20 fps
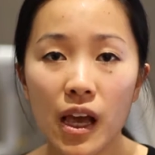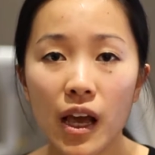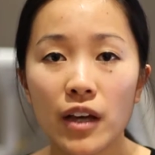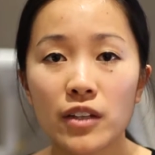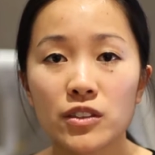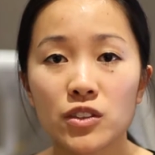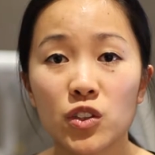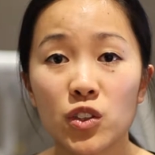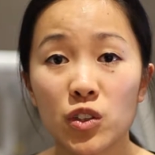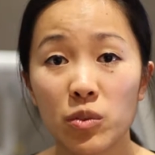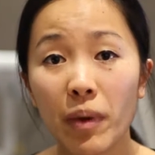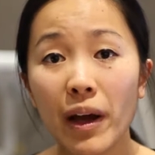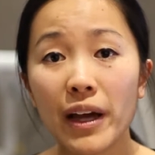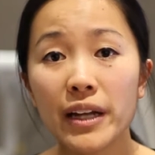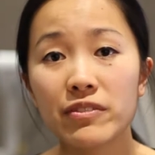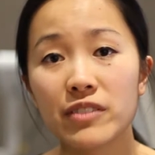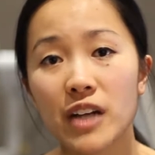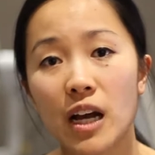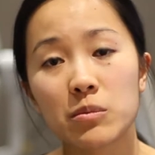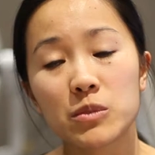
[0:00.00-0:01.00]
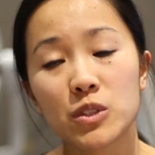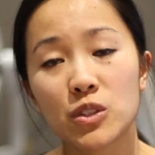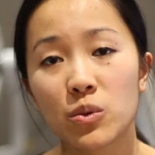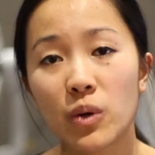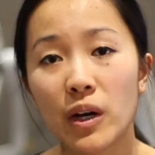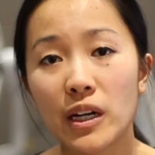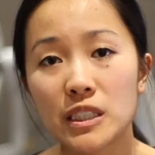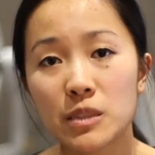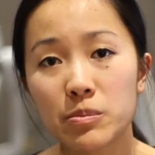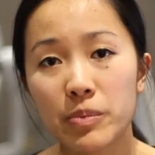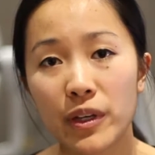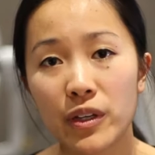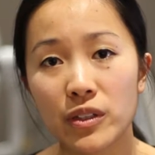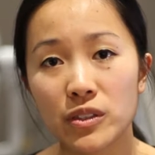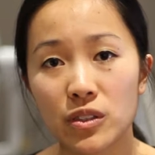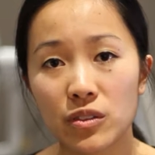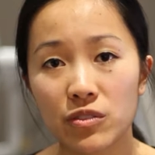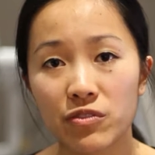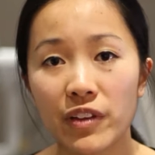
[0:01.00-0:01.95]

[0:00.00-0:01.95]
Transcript: So you might have come to us because you're